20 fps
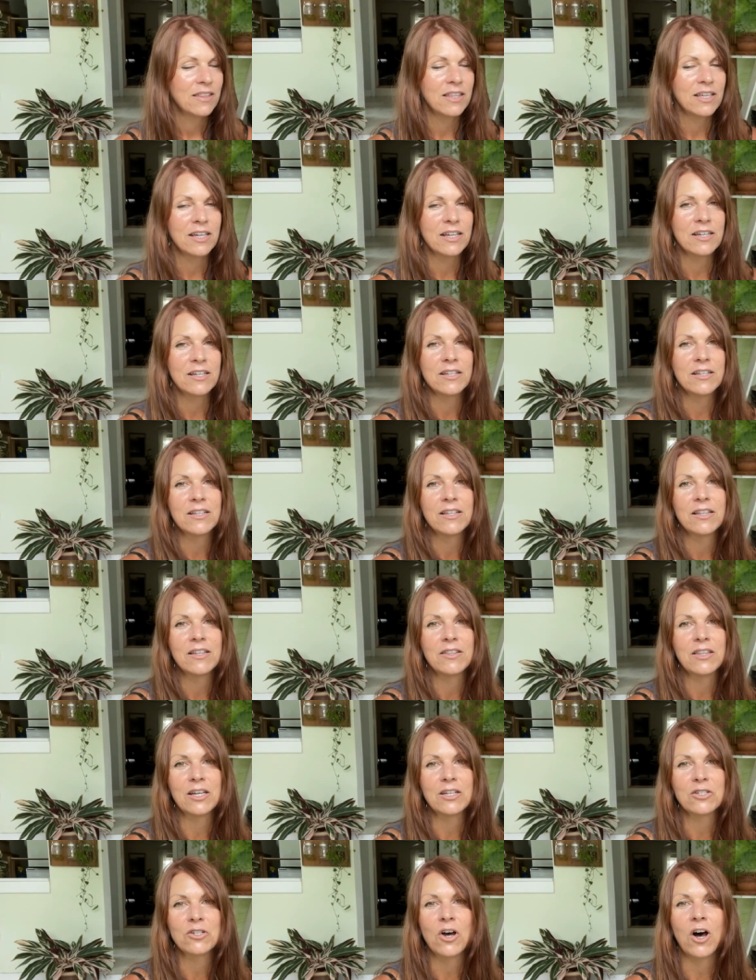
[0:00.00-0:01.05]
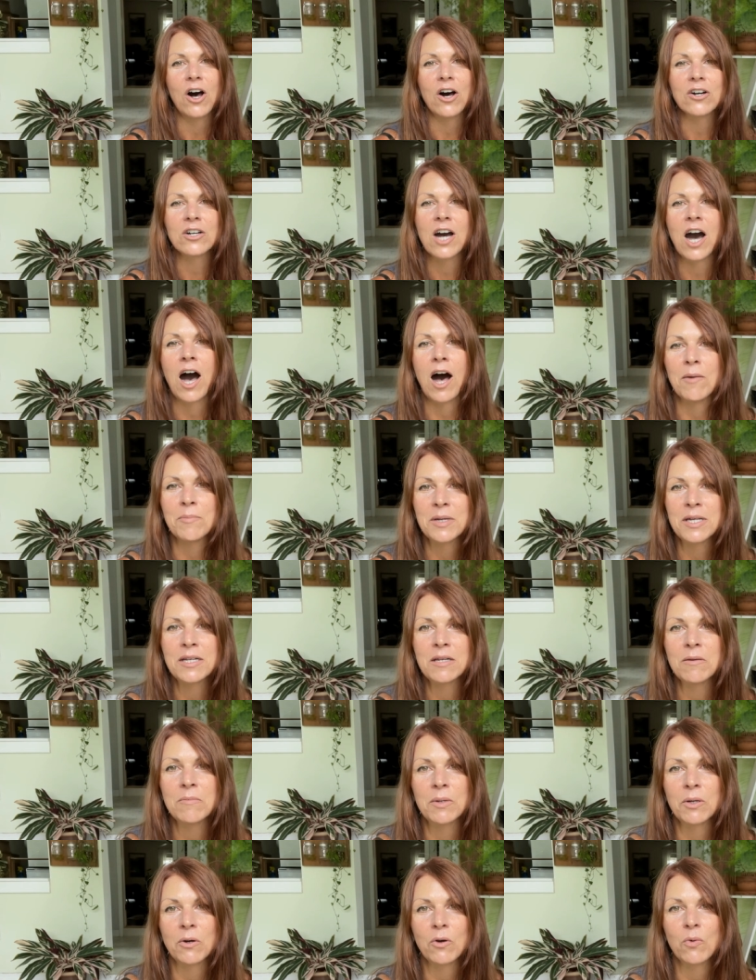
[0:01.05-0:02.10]
the, the tall
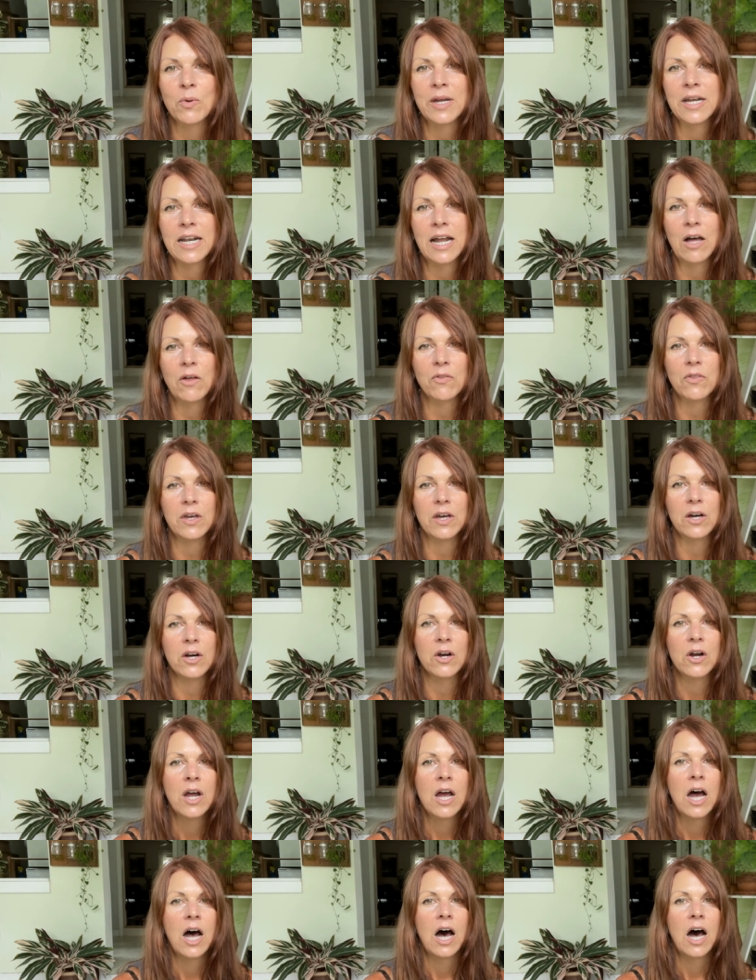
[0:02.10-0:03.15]
common milkweed out there.